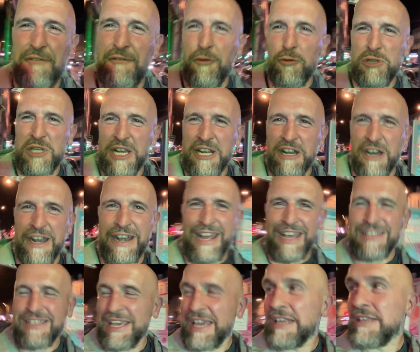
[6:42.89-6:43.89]

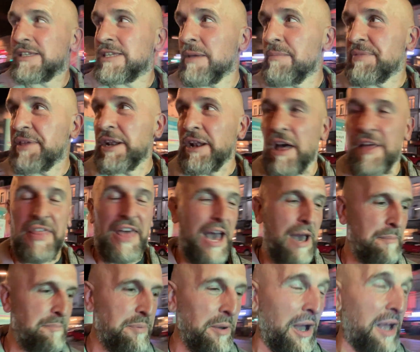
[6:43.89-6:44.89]
49-18, something like
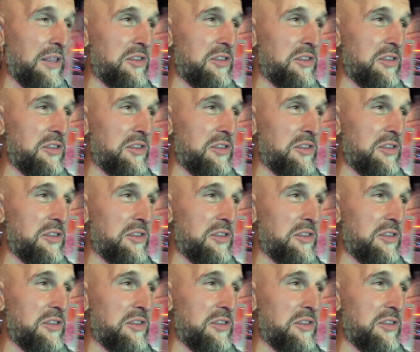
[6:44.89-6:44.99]
that. But